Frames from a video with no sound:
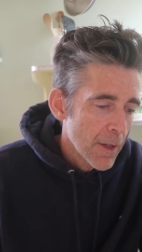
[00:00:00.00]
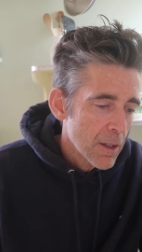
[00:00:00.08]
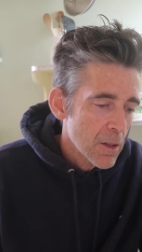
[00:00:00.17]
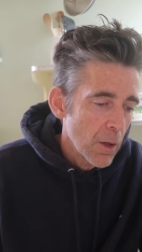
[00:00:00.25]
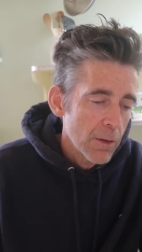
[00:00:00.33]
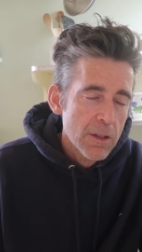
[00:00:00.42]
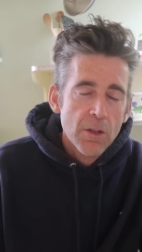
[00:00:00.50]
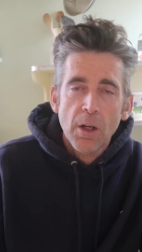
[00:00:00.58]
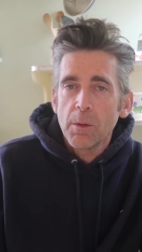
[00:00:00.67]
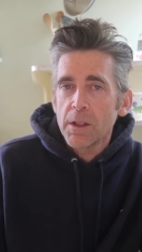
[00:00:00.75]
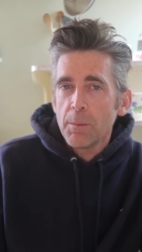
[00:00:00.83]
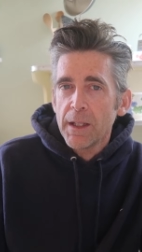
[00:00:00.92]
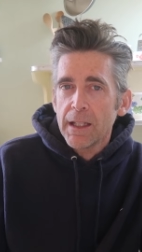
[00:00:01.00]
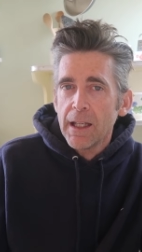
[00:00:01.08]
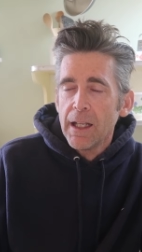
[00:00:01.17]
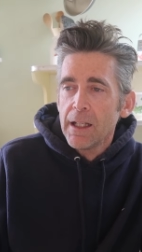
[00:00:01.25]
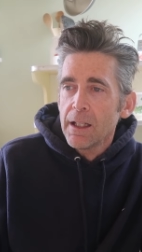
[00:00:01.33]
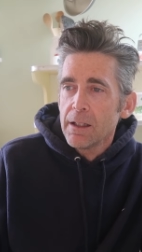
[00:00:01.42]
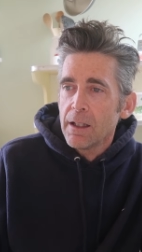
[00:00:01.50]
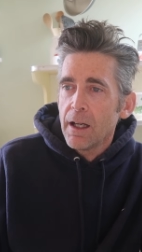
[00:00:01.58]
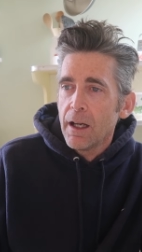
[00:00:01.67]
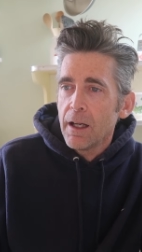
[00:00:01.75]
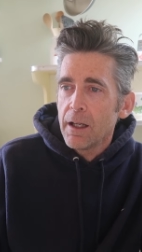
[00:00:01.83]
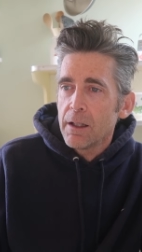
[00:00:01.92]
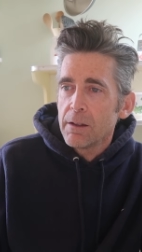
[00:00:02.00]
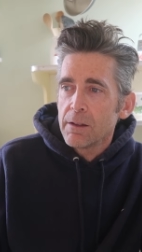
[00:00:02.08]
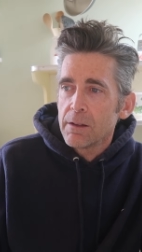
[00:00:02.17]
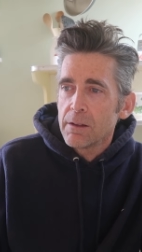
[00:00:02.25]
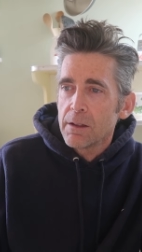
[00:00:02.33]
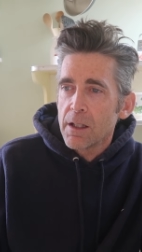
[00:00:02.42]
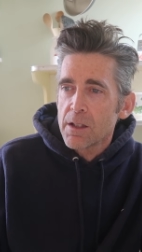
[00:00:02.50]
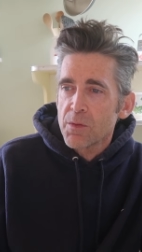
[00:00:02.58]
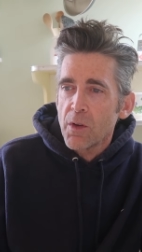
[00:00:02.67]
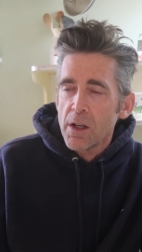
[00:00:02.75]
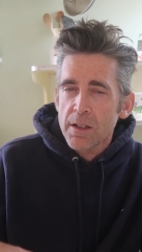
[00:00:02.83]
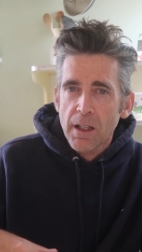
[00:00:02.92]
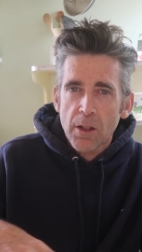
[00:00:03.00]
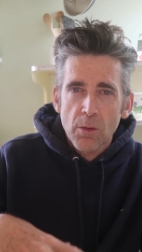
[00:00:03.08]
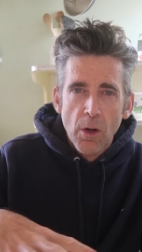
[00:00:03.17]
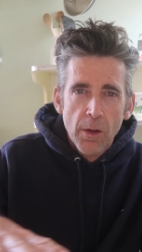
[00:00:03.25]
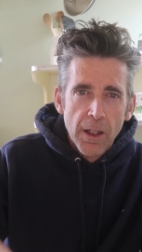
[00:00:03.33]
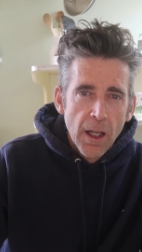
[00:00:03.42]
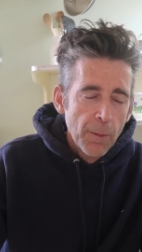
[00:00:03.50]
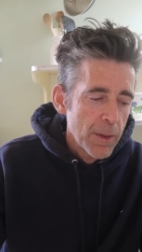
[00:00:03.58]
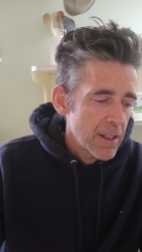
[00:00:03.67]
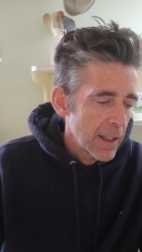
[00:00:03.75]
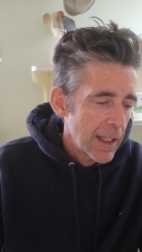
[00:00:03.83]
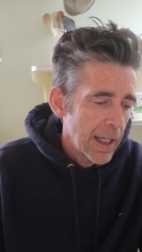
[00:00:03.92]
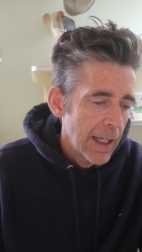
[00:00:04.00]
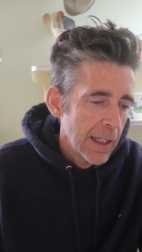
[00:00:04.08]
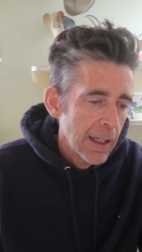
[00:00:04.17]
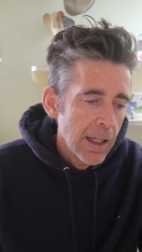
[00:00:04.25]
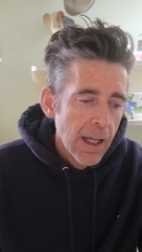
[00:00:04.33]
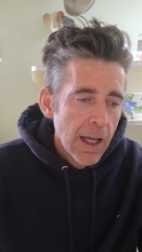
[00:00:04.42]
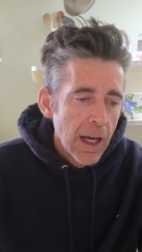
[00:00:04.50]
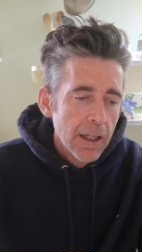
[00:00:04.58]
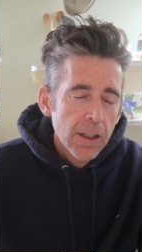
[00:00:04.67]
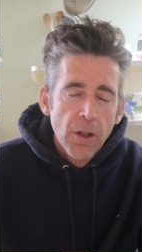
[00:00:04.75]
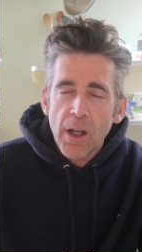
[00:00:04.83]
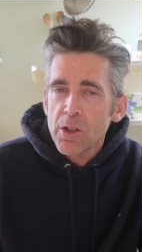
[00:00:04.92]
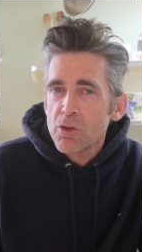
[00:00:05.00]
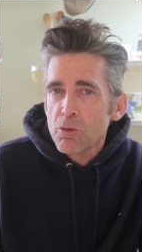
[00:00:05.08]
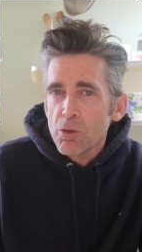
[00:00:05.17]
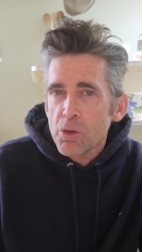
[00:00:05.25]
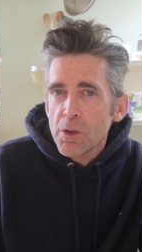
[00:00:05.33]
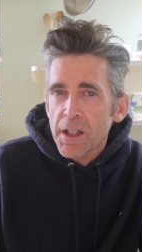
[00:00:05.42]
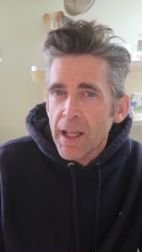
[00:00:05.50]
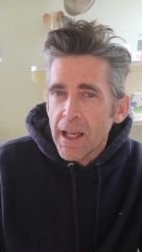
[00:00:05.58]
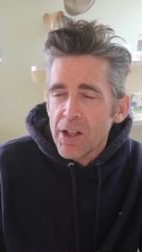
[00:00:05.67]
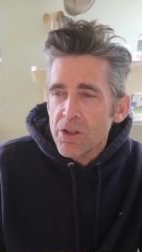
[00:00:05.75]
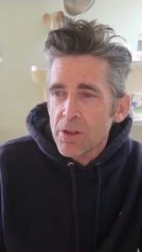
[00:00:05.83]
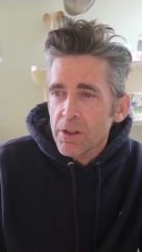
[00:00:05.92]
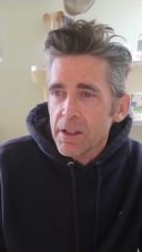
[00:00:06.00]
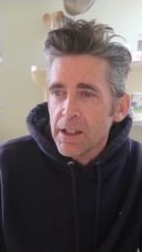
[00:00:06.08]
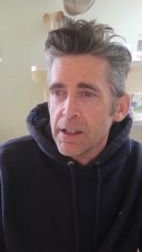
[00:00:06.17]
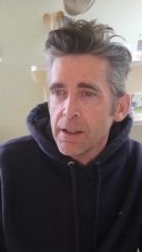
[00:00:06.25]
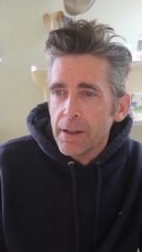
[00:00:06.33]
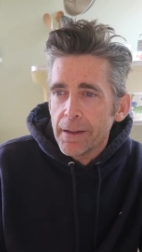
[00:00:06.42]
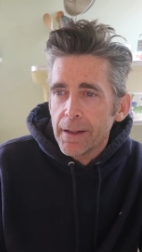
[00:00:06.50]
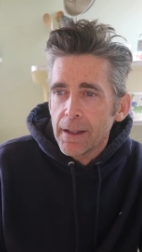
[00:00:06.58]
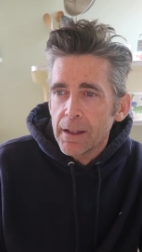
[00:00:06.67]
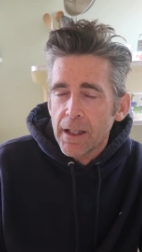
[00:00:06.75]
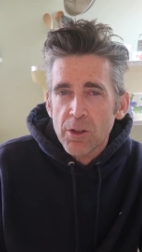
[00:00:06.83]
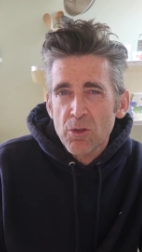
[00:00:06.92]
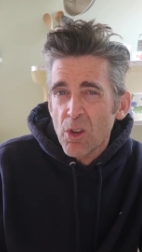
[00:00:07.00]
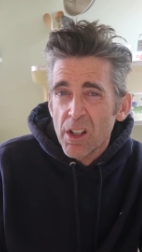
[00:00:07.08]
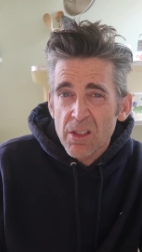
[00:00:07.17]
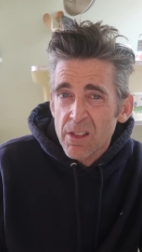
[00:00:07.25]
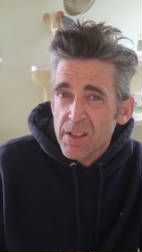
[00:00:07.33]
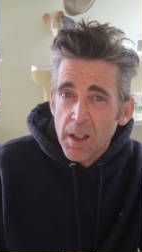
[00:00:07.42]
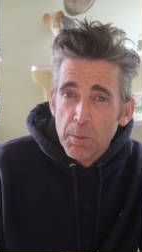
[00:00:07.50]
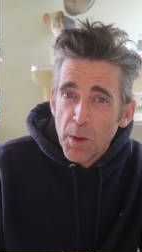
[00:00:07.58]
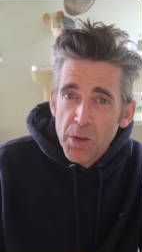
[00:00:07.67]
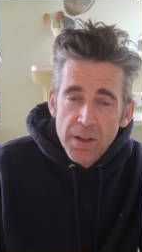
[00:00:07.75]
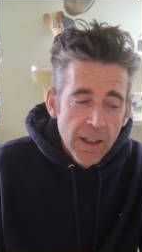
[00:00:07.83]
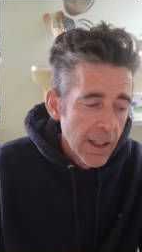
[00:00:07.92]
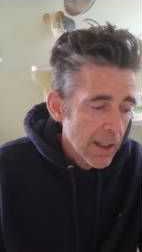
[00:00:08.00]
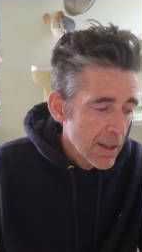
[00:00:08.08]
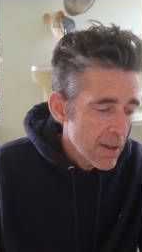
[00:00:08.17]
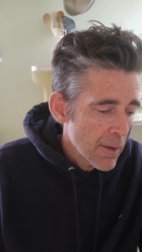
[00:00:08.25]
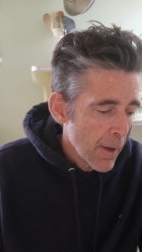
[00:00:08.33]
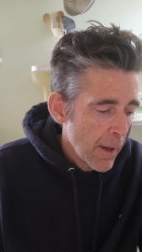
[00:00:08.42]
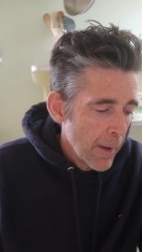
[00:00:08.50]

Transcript: so I'm gonna start with the beginning. Uh, as far as like growing up as a kid, you know, I drew occasionally, uh, like drawing just like most kids.